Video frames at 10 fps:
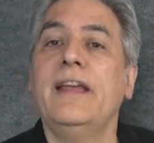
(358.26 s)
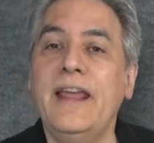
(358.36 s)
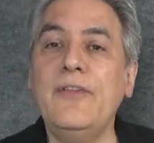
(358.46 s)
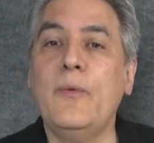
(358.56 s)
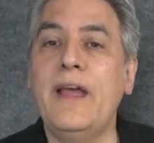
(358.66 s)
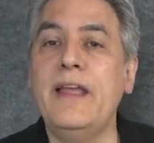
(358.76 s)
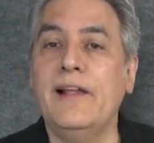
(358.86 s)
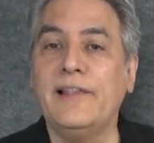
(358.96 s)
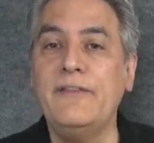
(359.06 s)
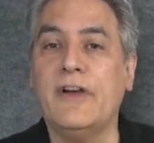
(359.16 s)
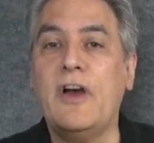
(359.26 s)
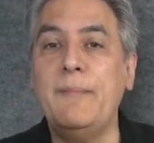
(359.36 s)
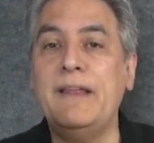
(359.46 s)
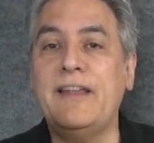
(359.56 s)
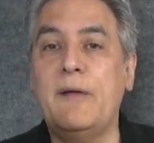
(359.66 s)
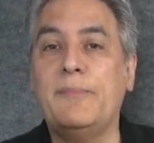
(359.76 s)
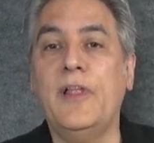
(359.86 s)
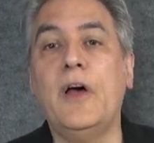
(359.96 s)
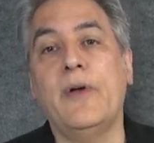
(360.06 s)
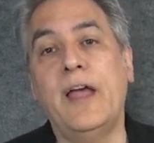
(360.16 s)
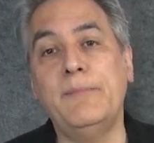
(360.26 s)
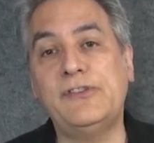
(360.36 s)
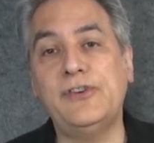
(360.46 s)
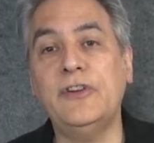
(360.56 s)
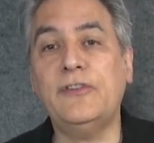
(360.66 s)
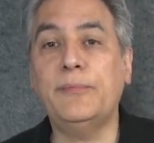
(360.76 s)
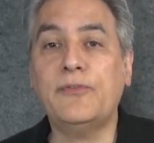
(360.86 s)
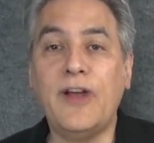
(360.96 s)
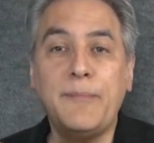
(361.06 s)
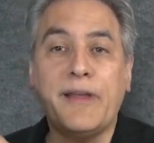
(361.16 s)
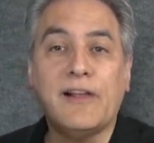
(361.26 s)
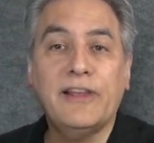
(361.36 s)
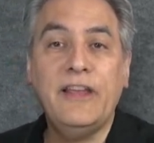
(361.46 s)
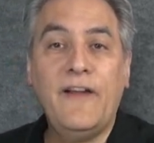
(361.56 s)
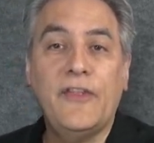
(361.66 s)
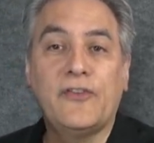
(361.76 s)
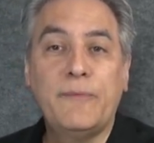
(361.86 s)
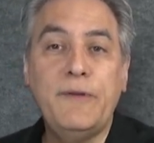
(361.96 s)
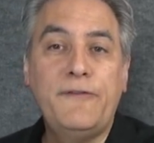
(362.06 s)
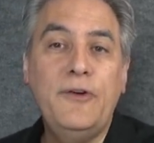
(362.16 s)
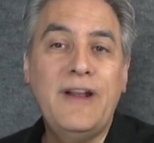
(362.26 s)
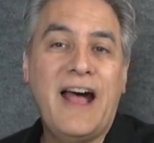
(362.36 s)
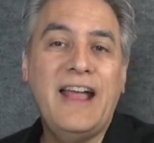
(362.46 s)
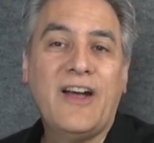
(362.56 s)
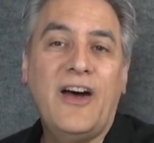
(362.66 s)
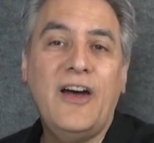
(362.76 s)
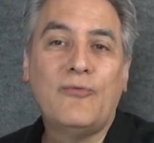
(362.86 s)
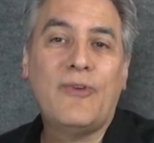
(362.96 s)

Either way, leave a comment down below and be sure to subscribe by clicking on the Trippy Food icon